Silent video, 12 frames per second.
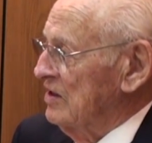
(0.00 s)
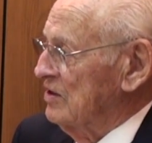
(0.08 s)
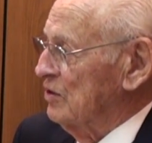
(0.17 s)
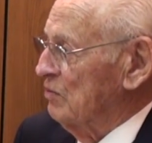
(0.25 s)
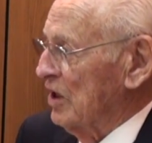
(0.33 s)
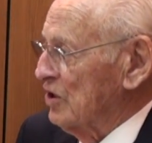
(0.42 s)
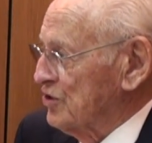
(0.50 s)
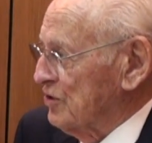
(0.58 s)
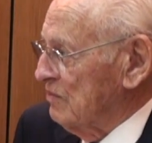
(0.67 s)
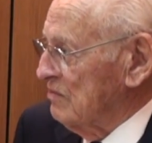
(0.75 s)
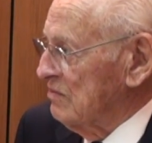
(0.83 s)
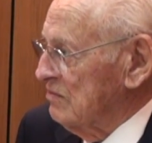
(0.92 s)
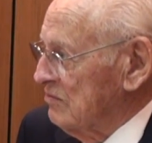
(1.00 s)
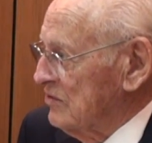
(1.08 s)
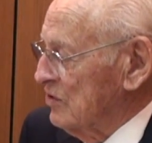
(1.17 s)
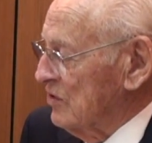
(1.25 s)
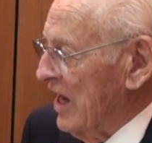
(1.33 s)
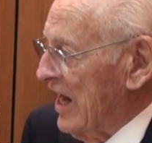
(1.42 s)
to Belgium,
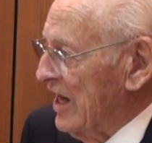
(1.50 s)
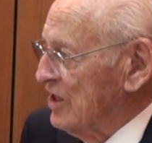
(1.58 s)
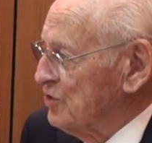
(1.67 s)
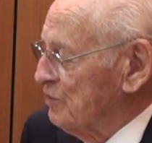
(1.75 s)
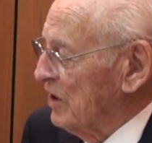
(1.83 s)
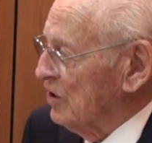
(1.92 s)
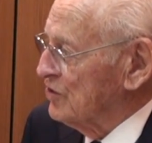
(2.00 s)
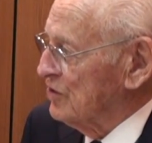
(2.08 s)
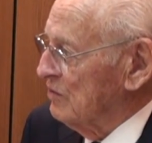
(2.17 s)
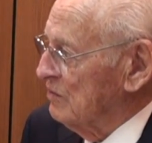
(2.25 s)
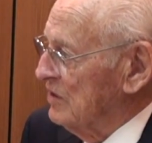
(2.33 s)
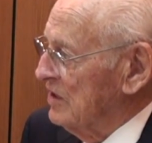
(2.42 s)
to Ash, Belgium.